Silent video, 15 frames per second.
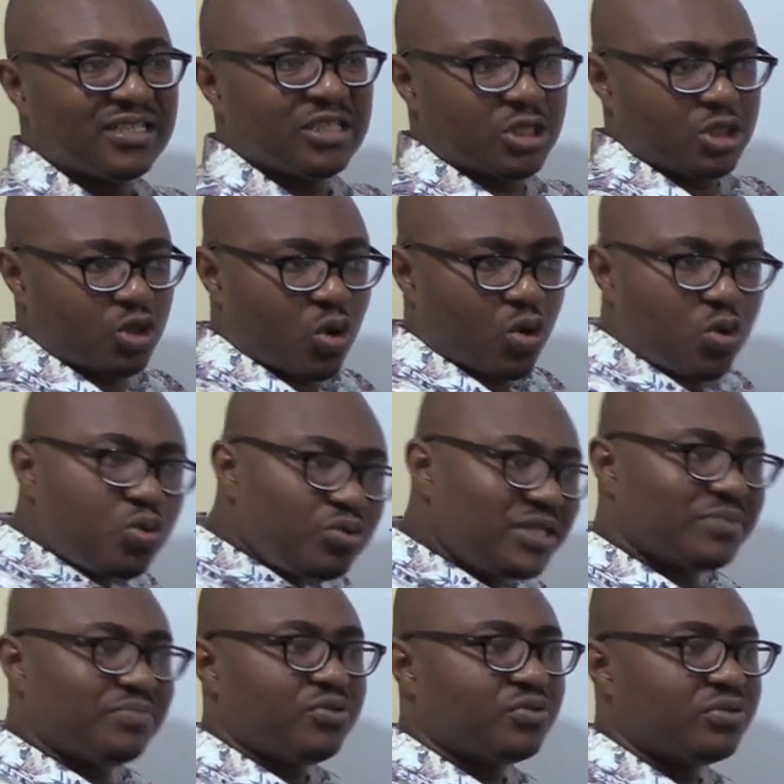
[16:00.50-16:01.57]
your own
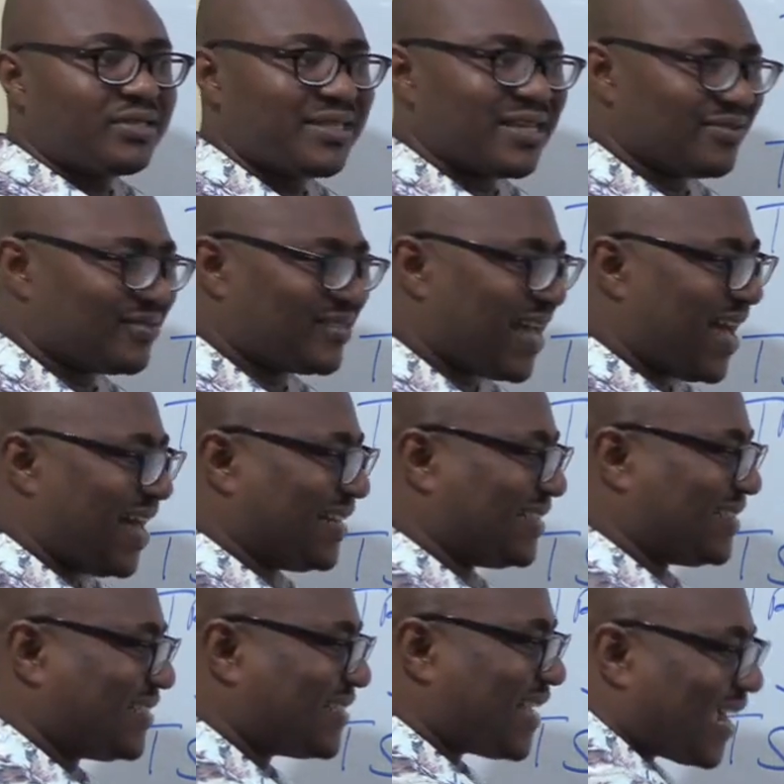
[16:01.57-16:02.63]
immune cells are
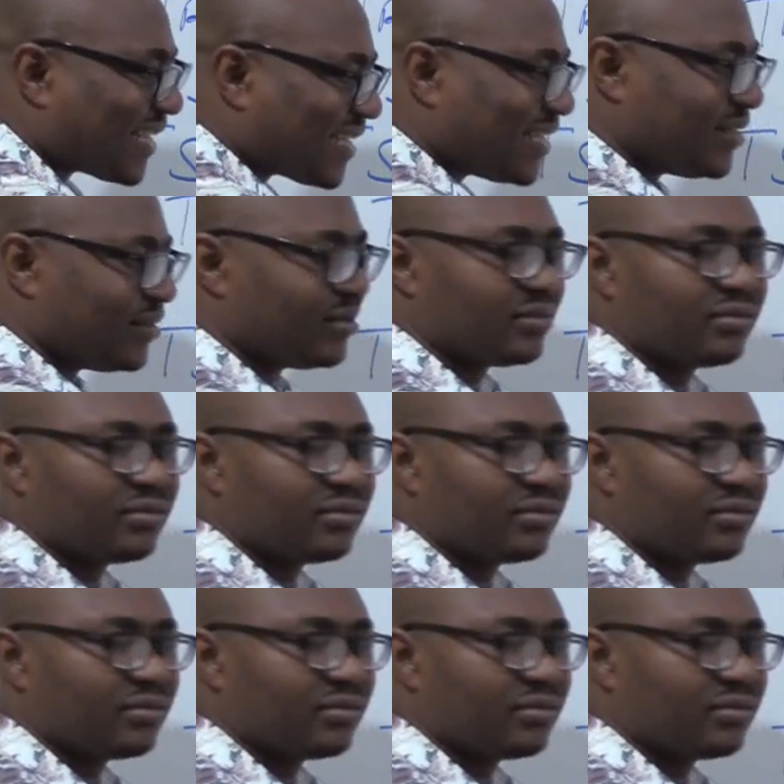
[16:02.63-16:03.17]
attacking